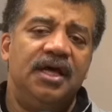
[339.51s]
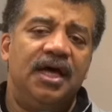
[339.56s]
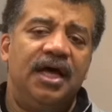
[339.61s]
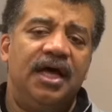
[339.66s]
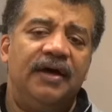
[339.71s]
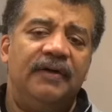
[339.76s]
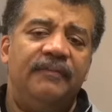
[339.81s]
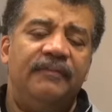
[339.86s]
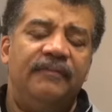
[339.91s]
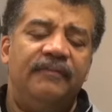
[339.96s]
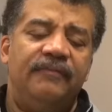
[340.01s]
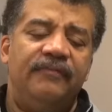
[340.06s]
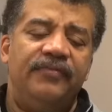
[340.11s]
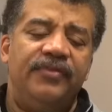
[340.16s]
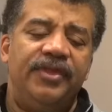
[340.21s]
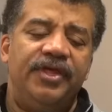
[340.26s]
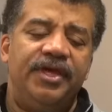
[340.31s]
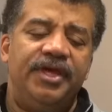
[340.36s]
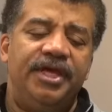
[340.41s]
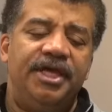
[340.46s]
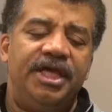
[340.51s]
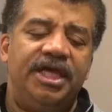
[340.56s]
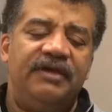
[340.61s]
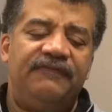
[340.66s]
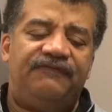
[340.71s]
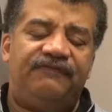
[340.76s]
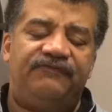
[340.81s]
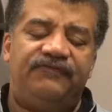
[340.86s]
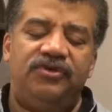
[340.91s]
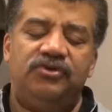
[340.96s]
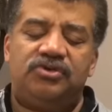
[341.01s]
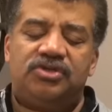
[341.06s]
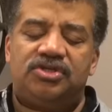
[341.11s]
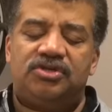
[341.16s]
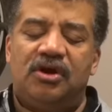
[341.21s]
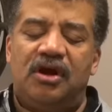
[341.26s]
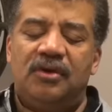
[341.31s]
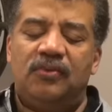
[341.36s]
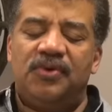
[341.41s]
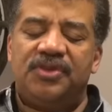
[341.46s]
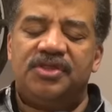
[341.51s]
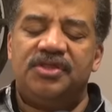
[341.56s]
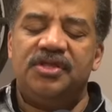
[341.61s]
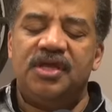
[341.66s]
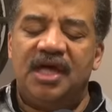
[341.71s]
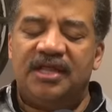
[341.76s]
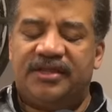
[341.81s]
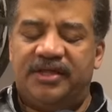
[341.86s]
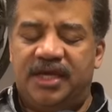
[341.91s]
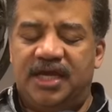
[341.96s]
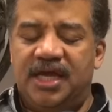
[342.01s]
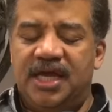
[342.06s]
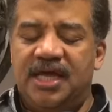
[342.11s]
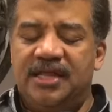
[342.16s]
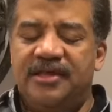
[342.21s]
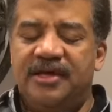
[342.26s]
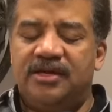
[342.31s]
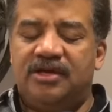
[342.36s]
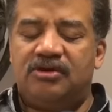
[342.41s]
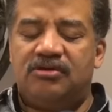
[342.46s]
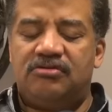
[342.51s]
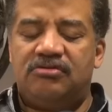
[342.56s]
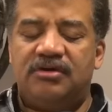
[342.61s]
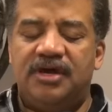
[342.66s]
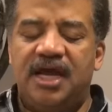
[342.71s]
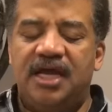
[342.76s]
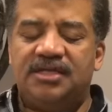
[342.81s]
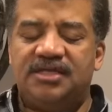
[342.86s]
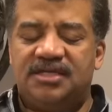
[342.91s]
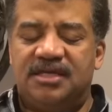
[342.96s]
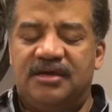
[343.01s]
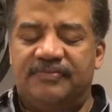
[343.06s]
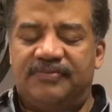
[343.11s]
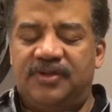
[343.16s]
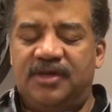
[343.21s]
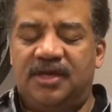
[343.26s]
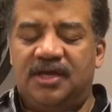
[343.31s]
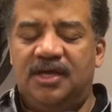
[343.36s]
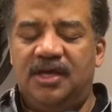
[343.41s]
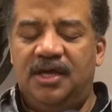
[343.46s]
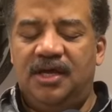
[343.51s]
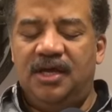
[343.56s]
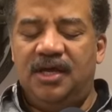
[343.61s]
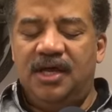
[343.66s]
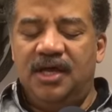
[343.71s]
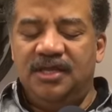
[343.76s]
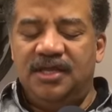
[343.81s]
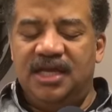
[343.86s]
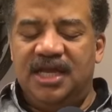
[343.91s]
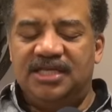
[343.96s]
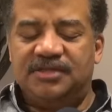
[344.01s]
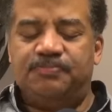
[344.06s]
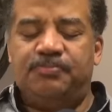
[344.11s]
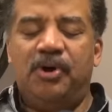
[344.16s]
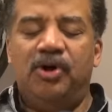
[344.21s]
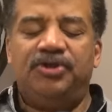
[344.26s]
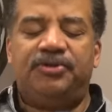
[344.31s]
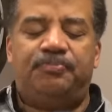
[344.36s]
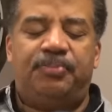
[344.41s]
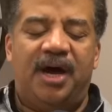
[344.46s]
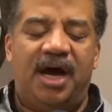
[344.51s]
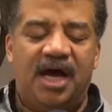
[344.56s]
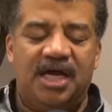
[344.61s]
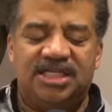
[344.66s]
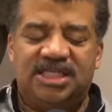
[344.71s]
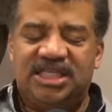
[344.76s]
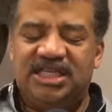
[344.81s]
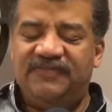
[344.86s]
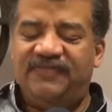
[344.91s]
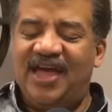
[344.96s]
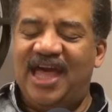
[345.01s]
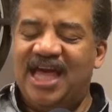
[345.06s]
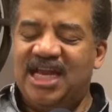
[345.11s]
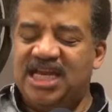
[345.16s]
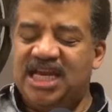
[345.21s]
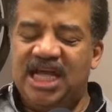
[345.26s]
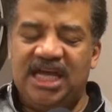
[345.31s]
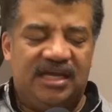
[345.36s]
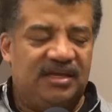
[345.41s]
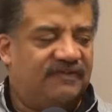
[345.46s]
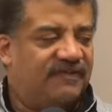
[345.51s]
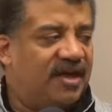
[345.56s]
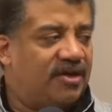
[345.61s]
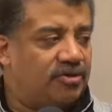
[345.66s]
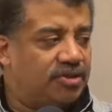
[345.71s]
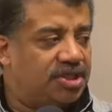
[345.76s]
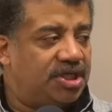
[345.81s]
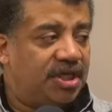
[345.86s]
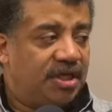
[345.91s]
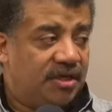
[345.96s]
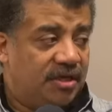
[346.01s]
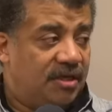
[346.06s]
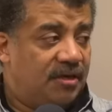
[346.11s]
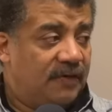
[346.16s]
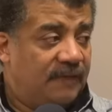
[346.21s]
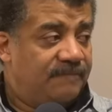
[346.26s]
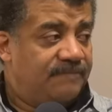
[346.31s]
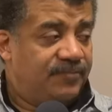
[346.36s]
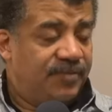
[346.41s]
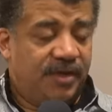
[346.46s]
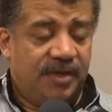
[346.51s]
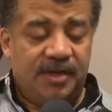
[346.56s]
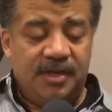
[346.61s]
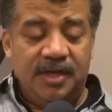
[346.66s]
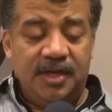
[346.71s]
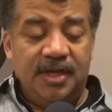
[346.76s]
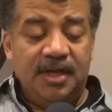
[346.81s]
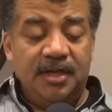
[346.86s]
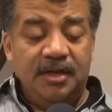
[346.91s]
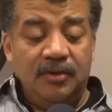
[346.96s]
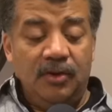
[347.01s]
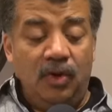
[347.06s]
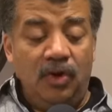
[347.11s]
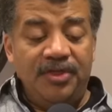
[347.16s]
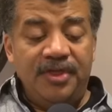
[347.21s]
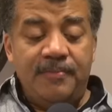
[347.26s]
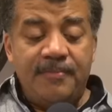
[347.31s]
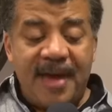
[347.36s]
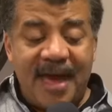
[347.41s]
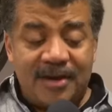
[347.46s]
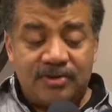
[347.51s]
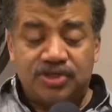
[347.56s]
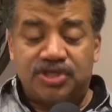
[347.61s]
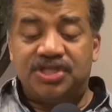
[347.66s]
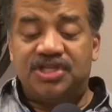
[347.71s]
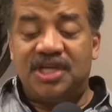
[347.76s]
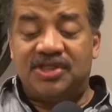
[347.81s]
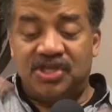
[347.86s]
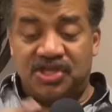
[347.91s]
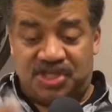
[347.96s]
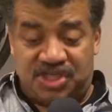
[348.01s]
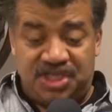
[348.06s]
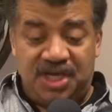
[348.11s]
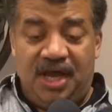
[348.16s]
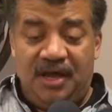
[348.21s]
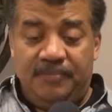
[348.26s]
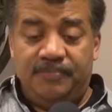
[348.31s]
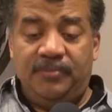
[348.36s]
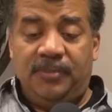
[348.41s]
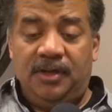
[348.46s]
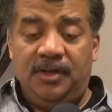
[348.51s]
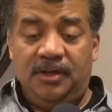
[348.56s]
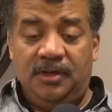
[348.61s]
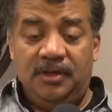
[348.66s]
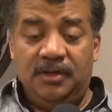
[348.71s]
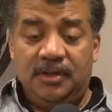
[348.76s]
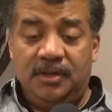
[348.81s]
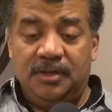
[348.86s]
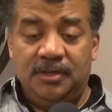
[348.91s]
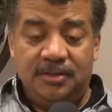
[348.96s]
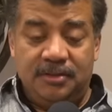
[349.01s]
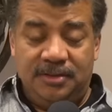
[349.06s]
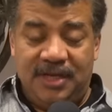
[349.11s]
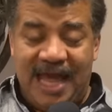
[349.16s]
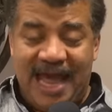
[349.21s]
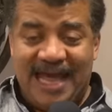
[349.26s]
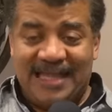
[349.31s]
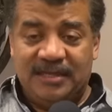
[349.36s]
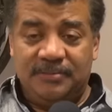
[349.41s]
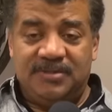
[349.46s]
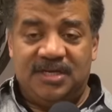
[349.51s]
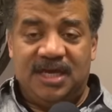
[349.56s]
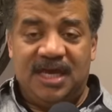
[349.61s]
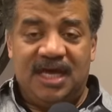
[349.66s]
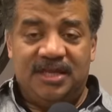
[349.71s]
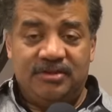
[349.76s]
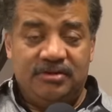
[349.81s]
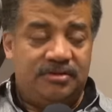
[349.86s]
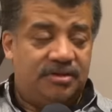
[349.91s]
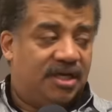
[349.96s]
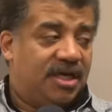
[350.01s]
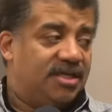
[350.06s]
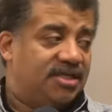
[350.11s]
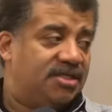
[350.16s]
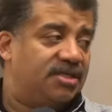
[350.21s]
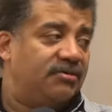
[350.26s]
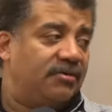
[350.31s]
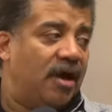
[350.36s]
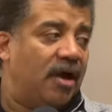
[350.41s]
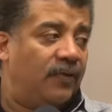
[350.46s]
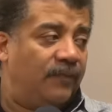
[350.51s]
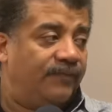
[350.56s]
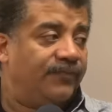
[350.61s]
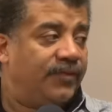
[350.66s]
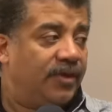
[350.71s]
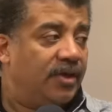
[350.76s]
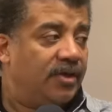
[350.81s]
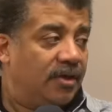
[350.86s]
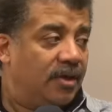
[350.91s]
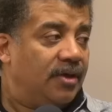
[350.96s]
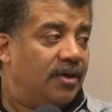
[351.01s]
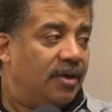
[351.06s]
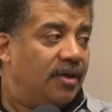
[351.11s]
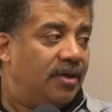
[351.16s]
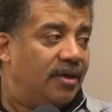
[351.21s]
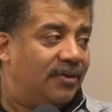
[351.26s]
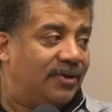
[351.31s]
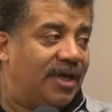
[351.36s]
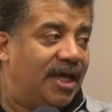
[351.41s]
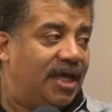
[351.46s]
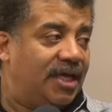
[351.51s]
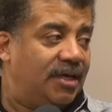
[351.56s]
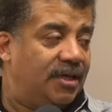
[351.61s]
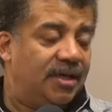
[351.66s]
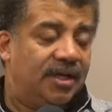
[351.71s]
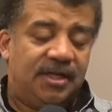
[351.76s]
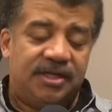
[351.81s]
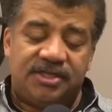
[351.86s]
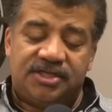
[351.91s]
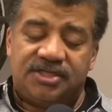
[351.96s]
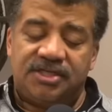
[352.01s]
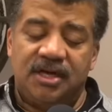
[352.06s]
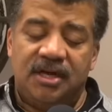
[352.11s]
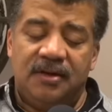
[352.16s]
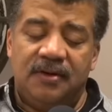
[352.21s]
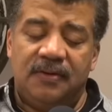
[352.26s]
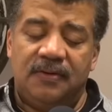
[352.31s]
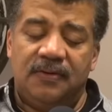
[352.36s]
um, if you start with nothing and then create something that has both positive and negative energy in it, mm -hmm. all that matters is that the sum you add them together and you get zero. Zero. That's it. Okay. So